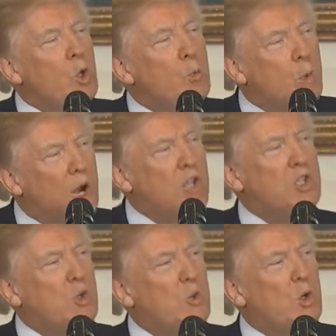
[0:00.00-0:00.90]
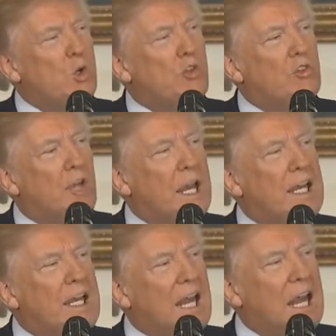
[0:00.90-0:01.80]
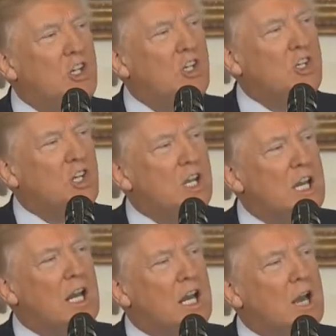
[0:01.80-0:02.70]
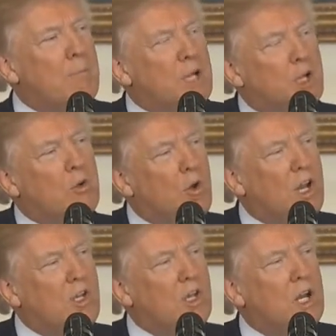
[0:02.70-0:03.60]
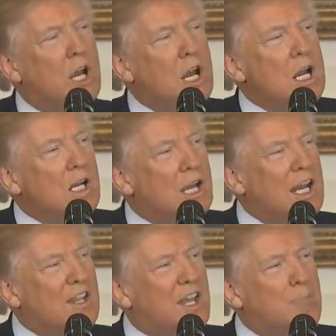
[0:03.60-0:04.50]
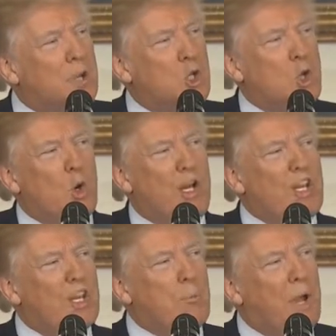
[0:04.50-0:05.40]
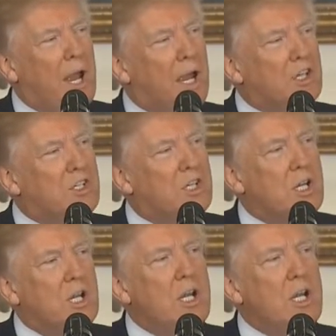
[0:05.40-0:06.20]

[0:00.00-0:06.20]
breaks the rules, and engages in economic aggression like they've been doing in the past,